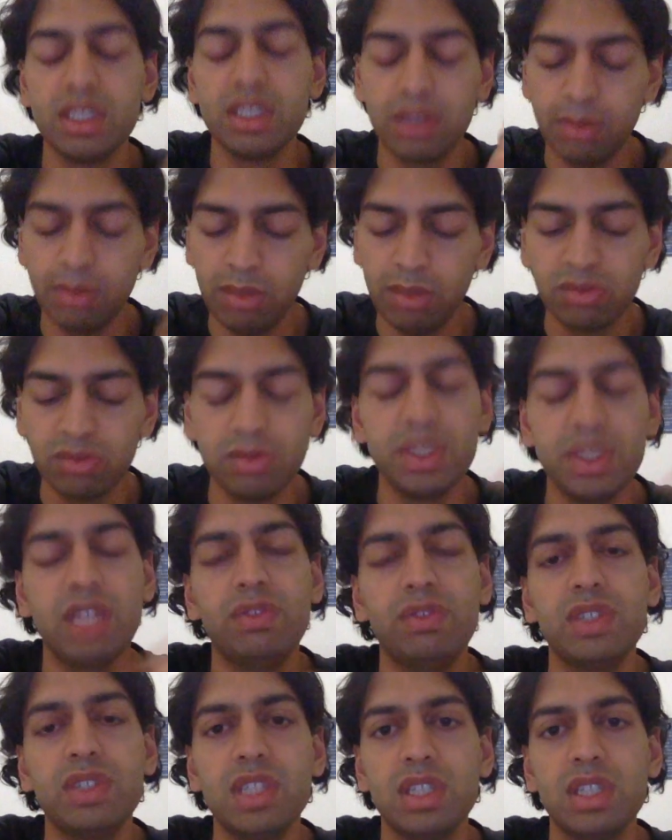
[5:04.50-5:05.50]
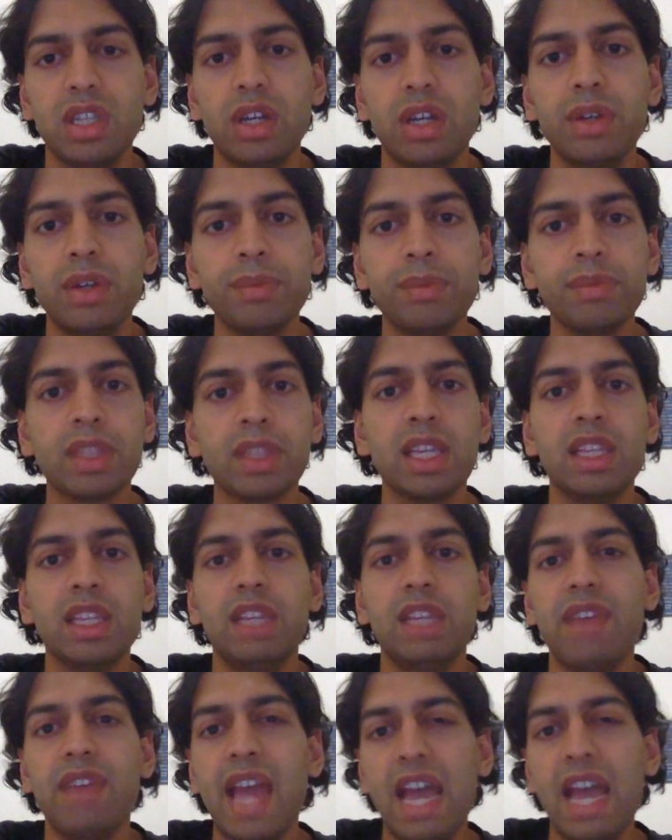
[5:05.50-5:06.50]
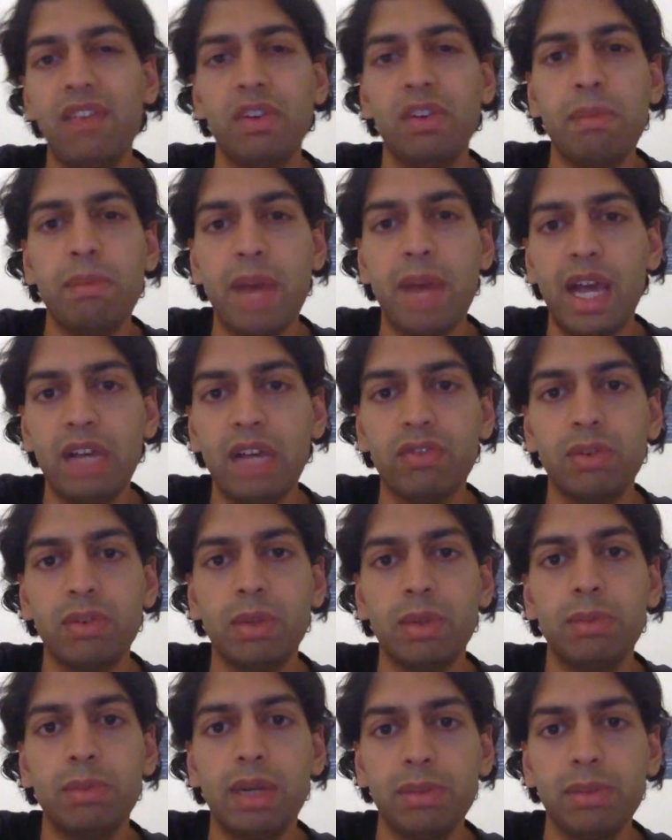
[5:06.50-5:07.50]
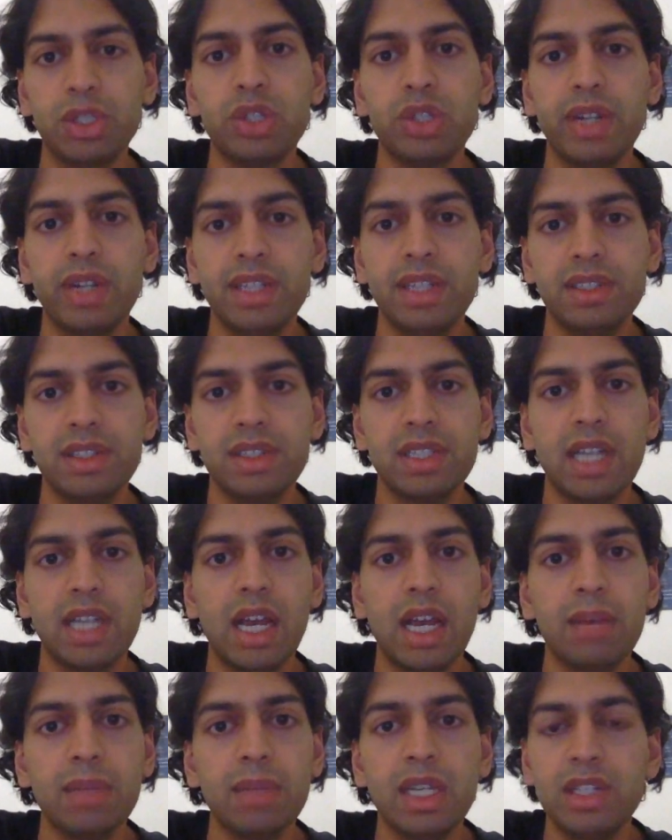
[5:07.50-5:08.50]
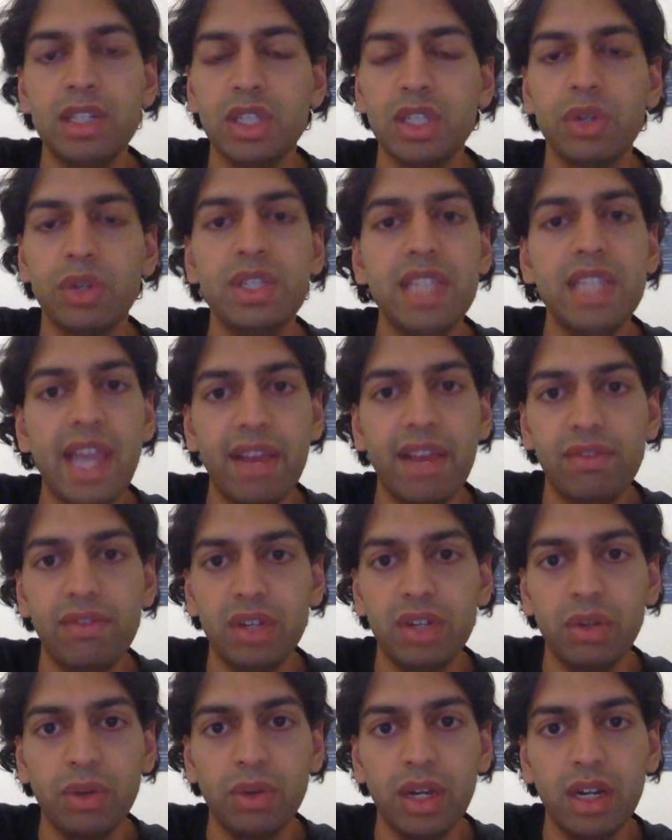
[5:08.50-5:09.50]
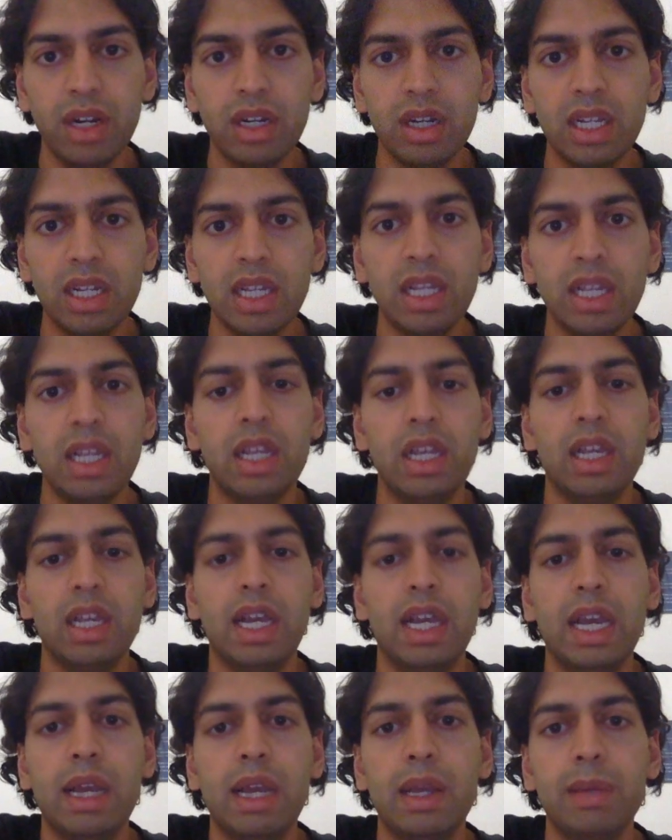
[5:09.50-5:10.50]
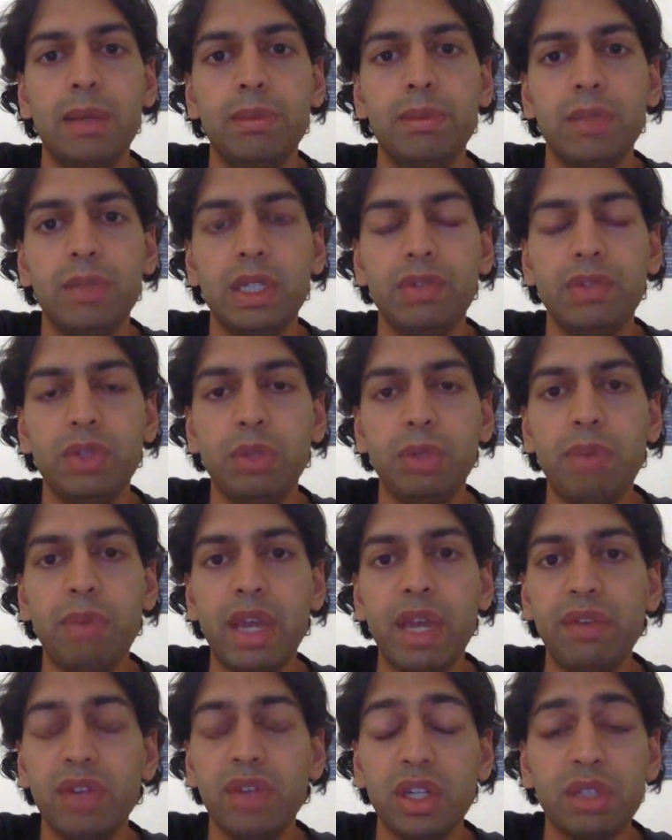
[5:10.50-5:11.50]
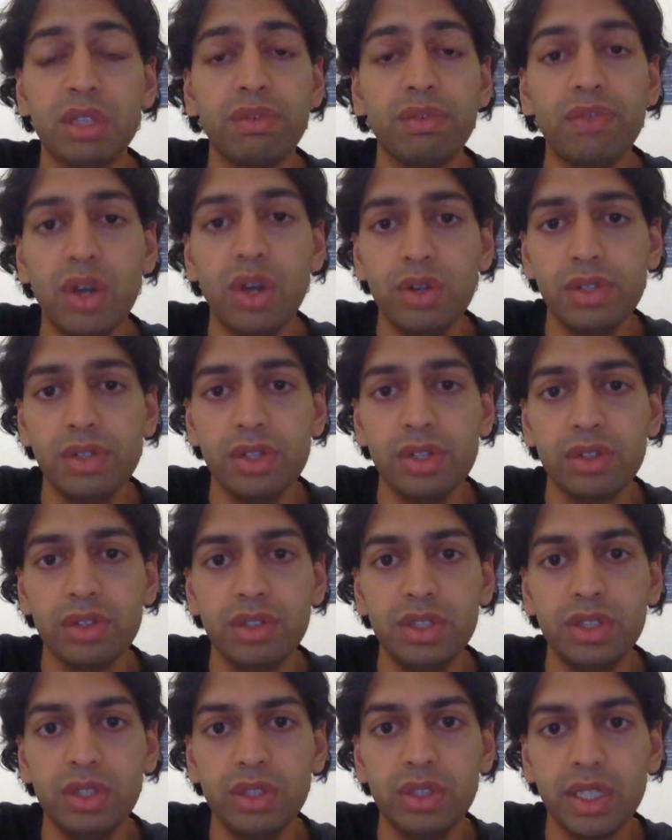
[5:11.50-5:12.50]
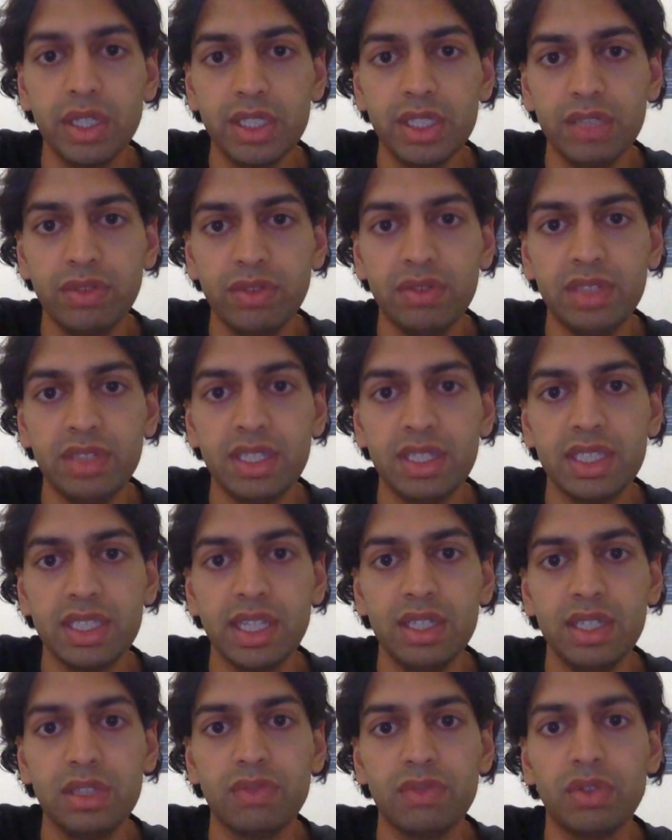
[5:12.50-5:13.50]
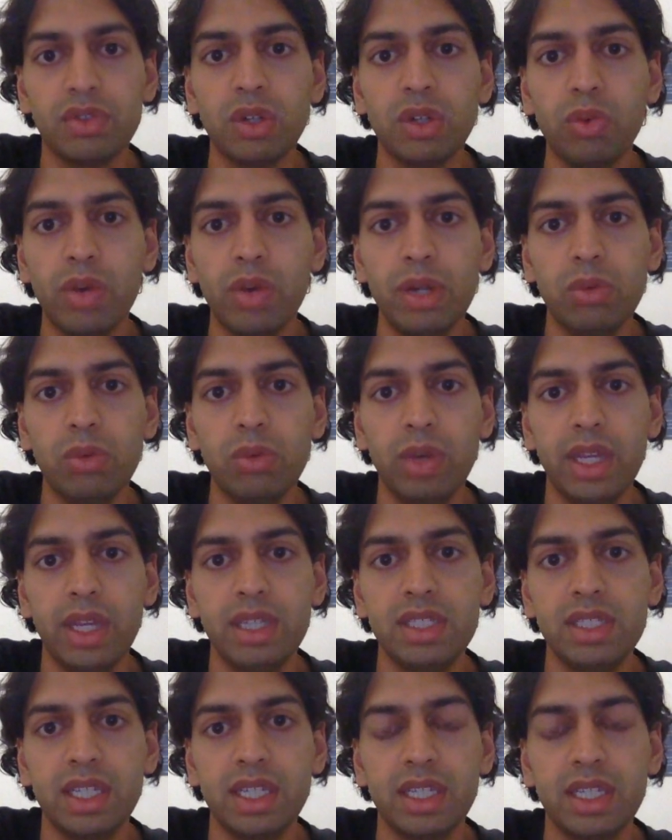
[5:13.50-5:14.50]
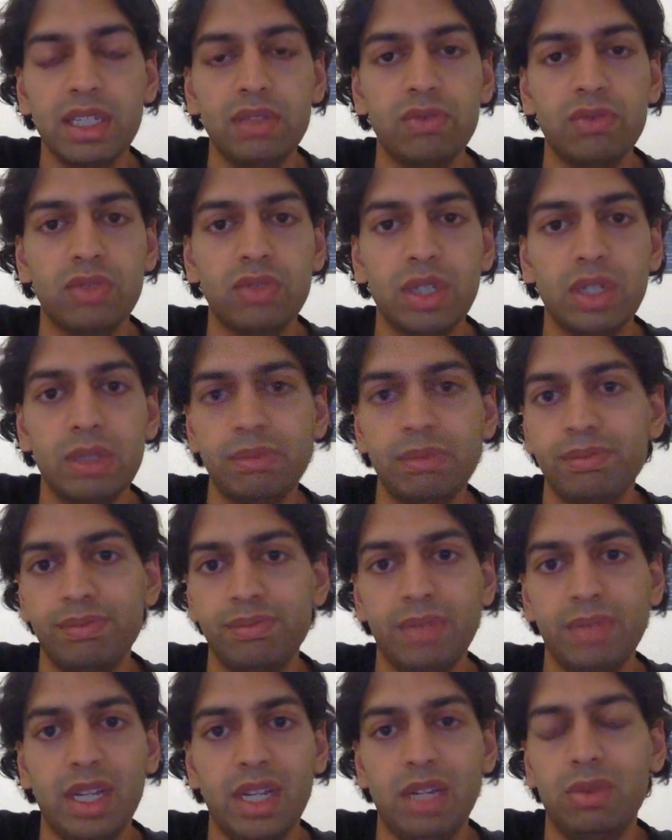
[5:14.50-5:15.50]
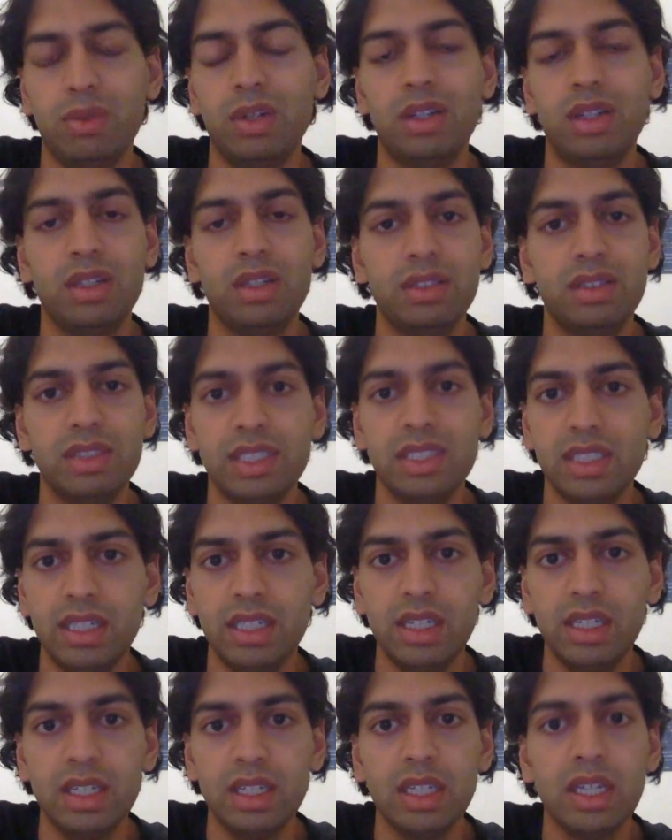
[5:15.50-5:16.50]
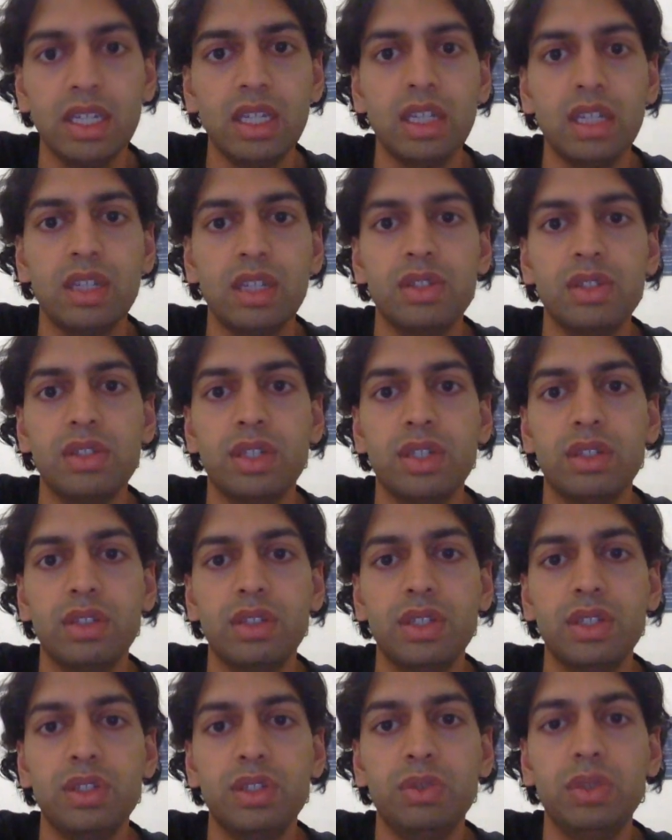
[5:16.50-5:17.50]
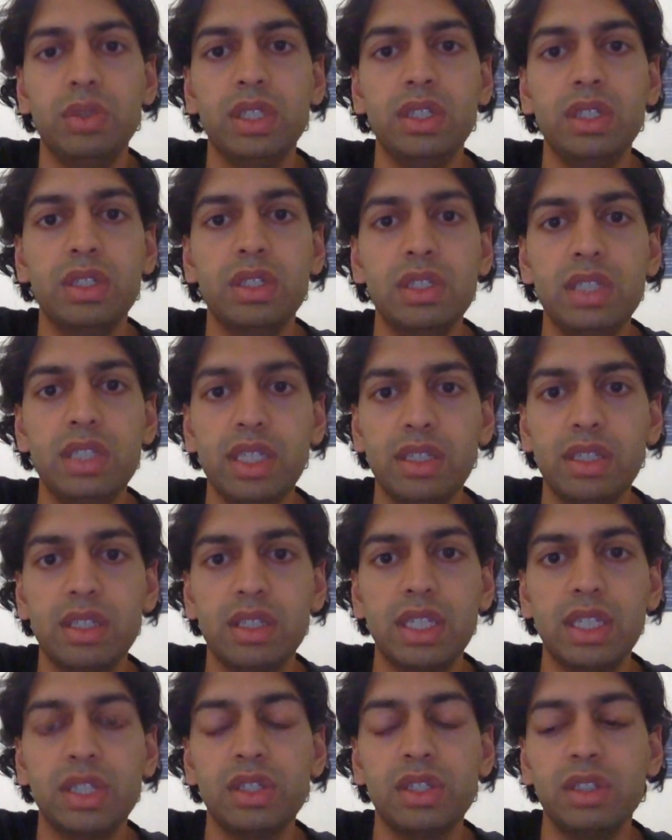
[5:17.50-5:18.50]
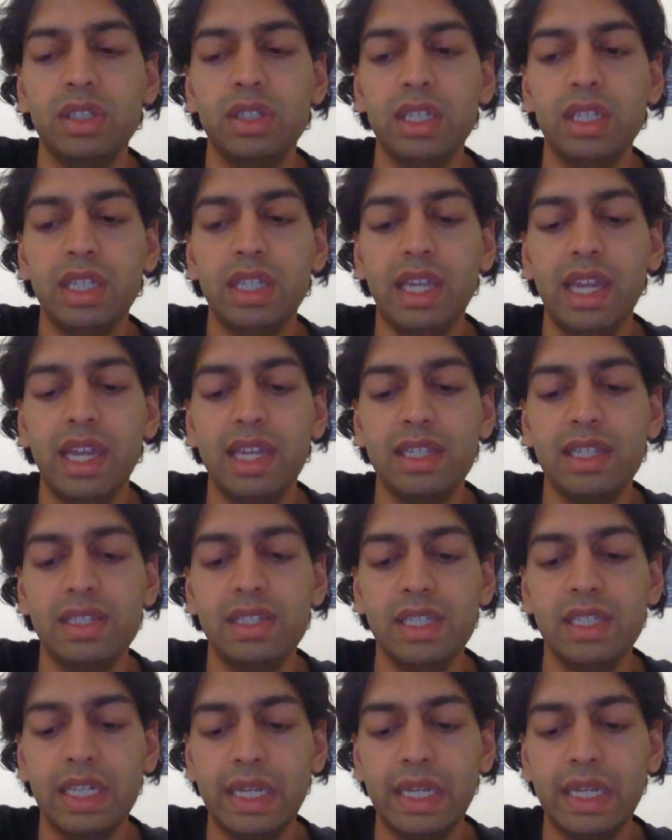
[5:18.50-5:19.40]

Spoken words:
people from San Francisco live half a mile from a public transit stop, so it's everywhere. If you pay for it on your phone, it's only $2.50 for a one-way ticket from anywhere in the city. So that's a really good deal, actually. And